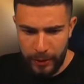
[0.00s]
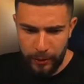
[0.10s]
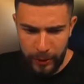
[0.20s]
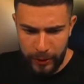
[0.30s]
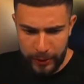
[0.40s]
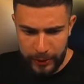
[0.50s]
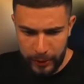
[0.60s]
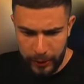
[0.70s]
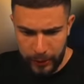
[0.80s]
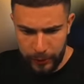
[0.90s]
Why do I
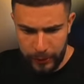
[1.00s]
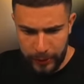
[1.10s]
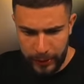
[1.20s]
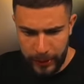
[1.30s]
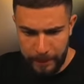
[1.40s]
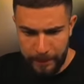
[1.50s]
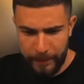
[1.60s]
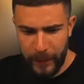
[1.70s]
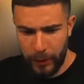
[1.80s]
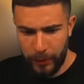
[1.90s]
still include this game?
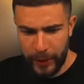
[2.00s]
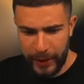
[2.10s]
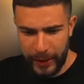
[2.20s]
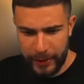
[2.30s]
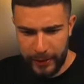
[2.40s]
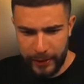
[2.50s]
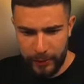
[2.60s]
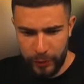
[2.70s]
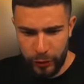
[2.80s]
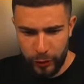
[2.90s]
You know why, guys? Because
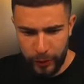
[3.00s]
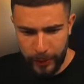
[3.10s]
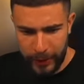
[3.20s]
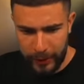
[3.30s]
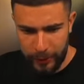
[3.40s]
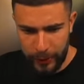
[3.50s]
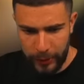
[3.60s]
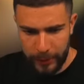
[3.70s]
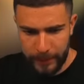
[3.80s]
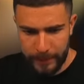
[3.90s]
I'm due a max win here.